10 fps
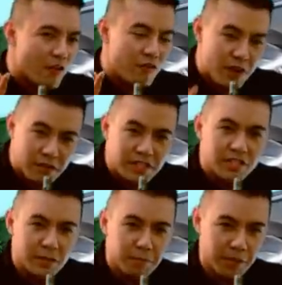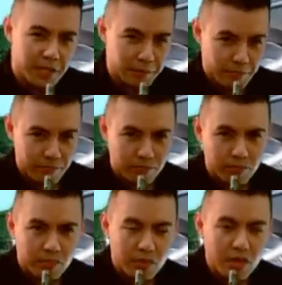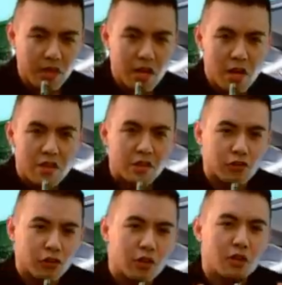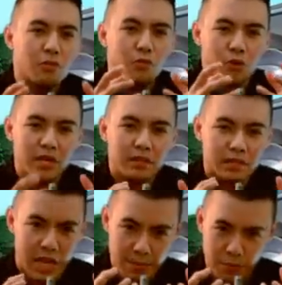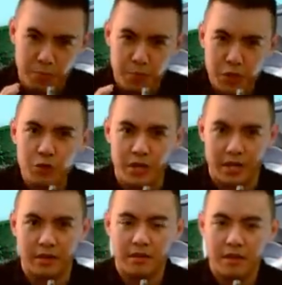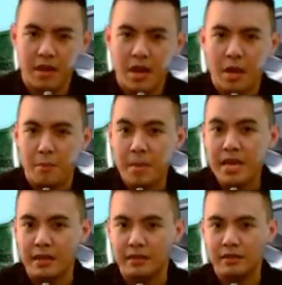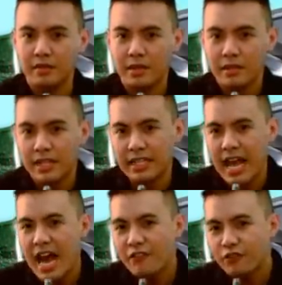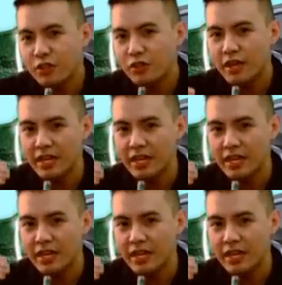Very simply, the term real time computing means that after